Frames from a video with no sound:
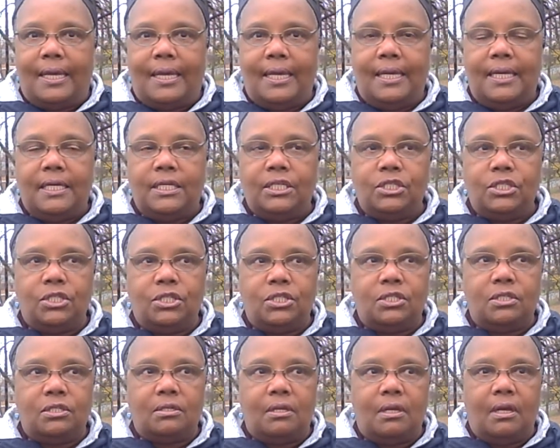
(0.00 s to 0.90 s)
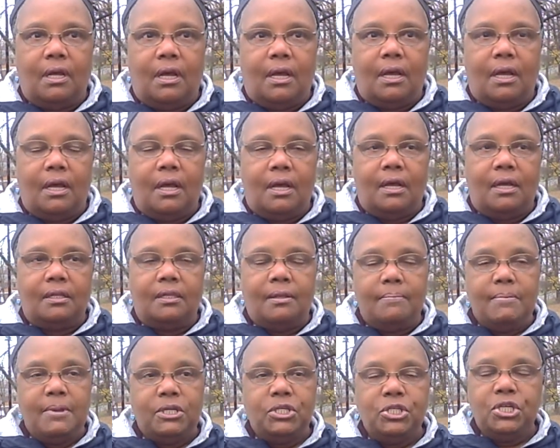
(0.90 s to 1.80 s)
is,
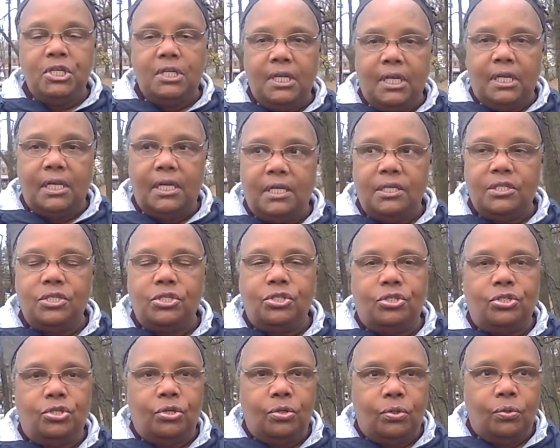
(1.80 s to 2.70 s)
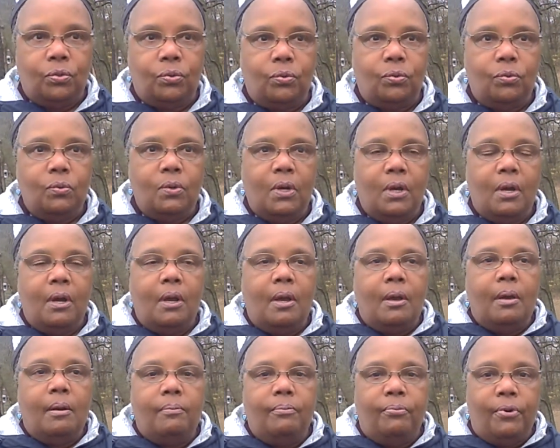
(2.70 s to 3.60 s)
the mission is to
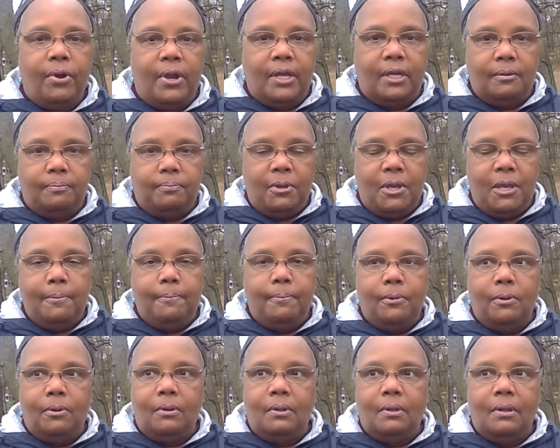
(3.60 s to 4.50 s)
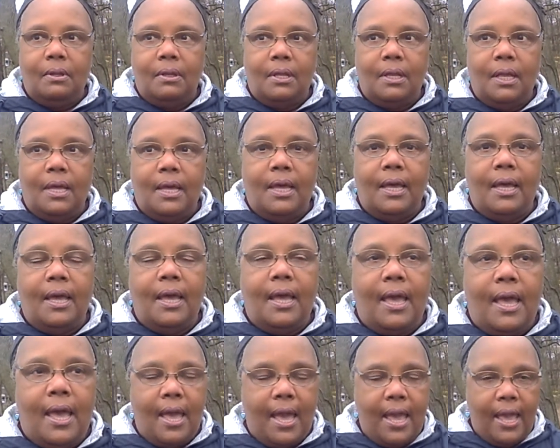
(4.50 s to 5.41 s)
bring people
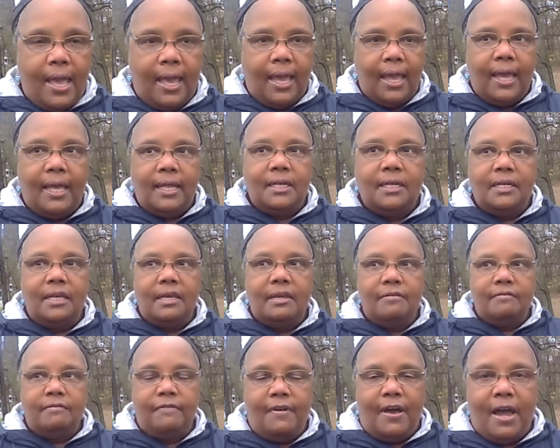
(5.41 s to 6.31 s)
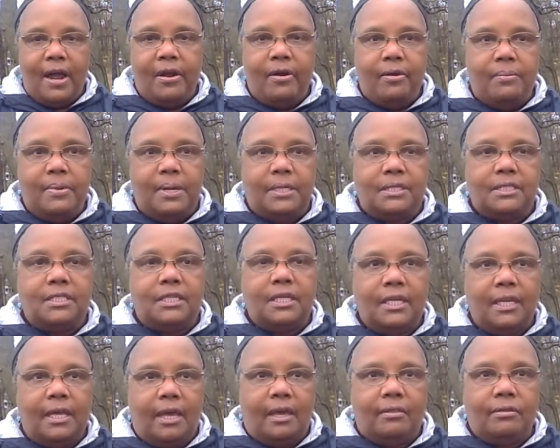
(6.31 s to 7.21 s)
and environment
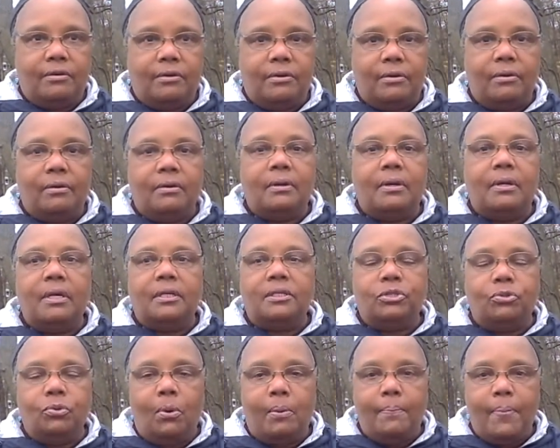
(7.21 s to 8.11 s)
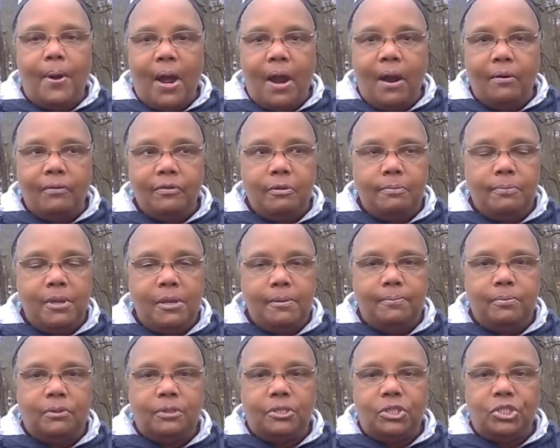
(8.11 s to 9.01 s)
together to empower the
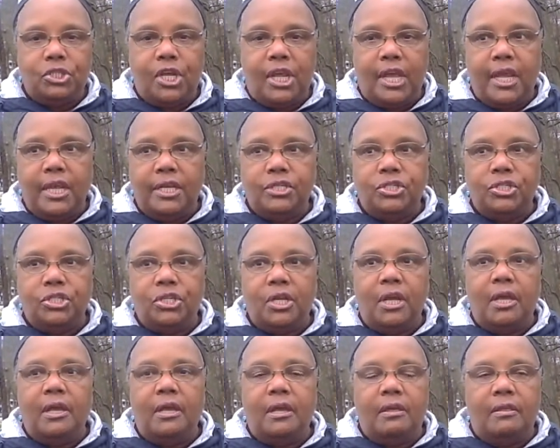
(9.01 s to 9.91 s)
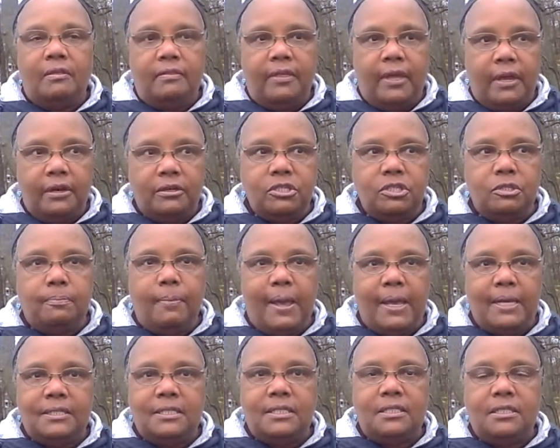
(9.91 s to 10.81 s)
people to change their
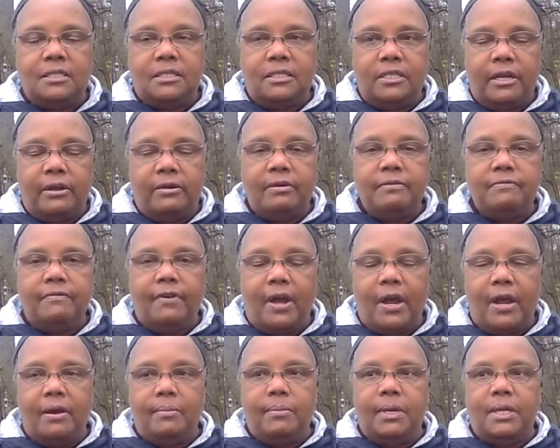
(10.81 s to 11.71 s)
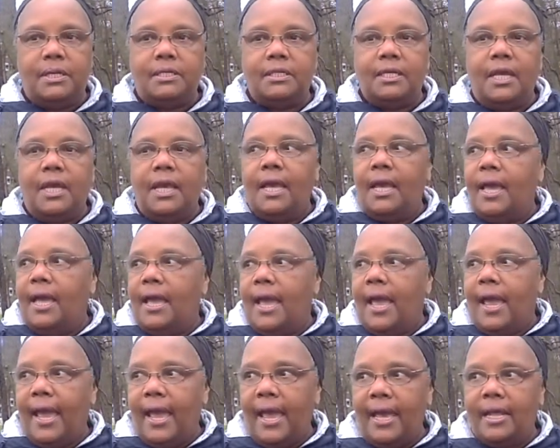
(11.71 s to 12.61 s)
spaces, their environment,
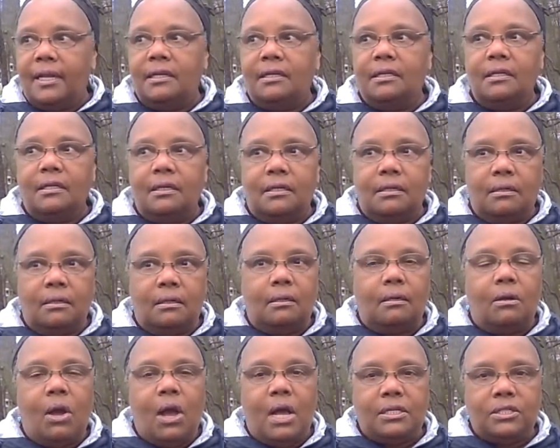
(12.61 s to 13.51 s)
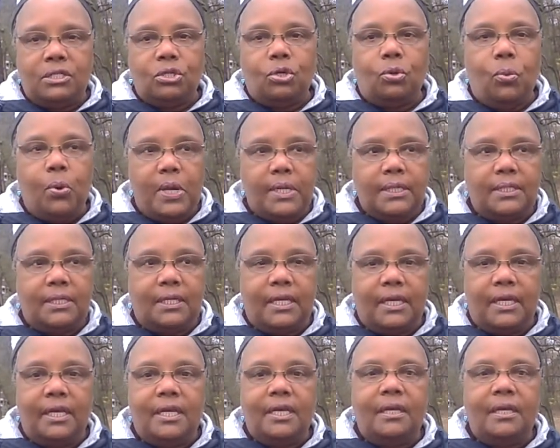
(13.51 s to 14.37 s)
and consequently